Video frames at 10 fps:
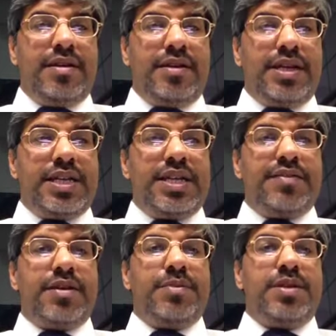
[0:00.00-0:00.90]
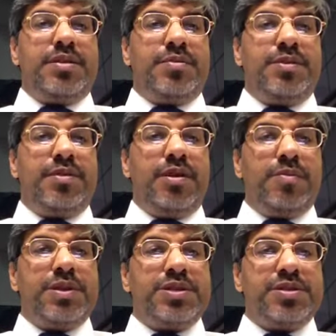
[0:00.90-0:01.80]
negative comment about the
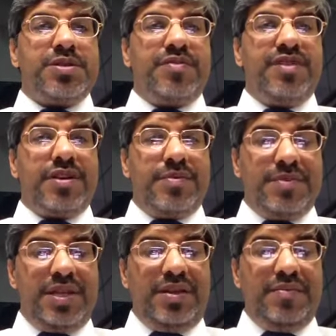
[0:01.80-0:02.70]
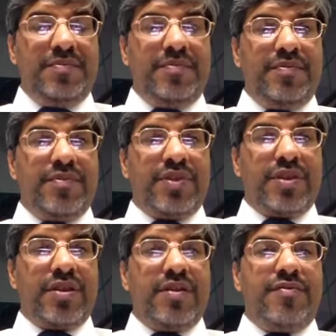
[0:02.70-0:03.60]
operations of the company,
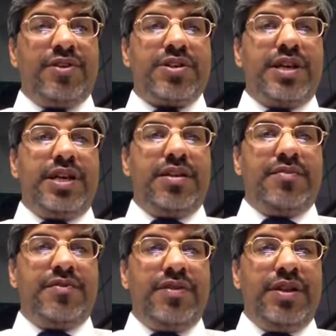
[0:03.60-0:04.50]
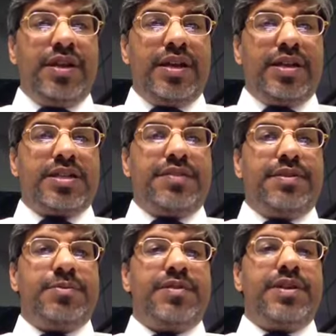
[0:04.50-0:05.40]
what kind of corrective
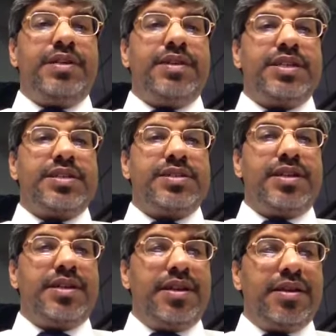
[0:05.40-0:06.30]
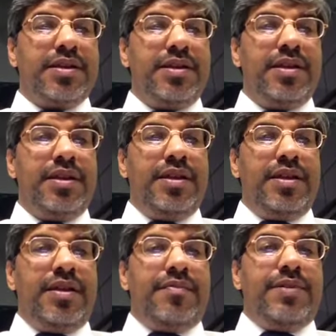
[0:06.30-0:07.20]
and preventive actions are taken,
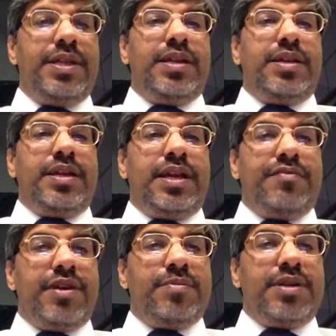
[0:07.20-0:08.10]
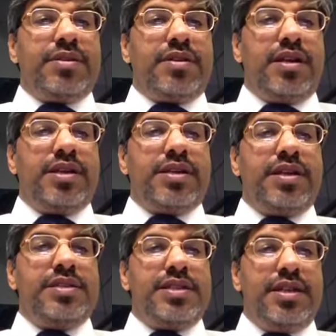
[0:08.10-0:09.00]
whether any environment related
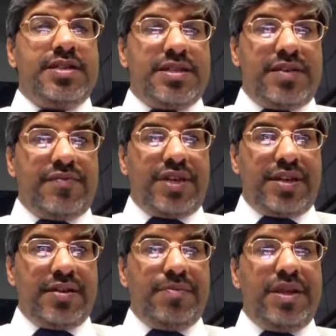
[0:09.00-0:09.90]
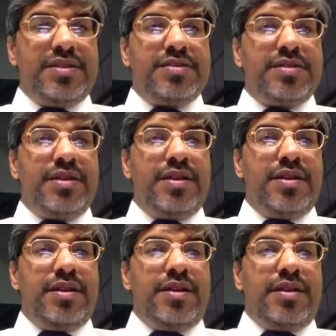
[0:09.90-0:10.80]
incidents have taken place,
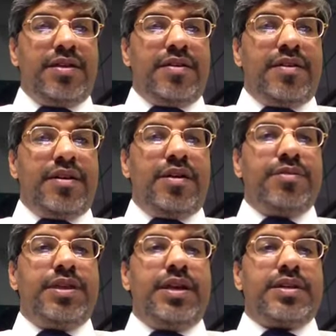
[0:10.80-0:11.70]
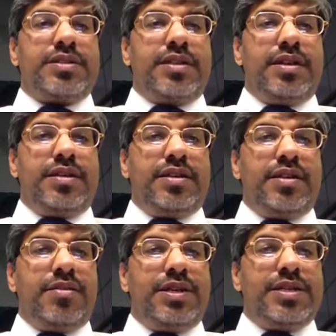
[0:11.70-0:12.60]
how the
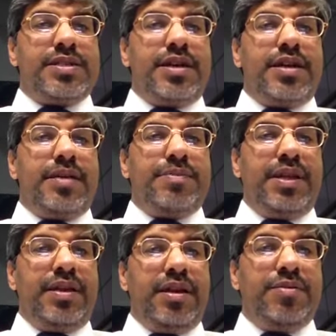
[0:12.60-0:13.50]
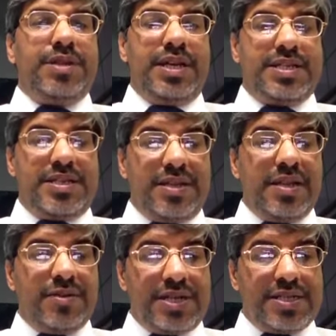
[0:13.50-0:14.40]
internal audits are happening, how the
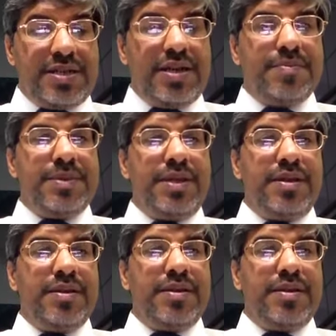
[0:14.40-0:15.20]
external audits are happening,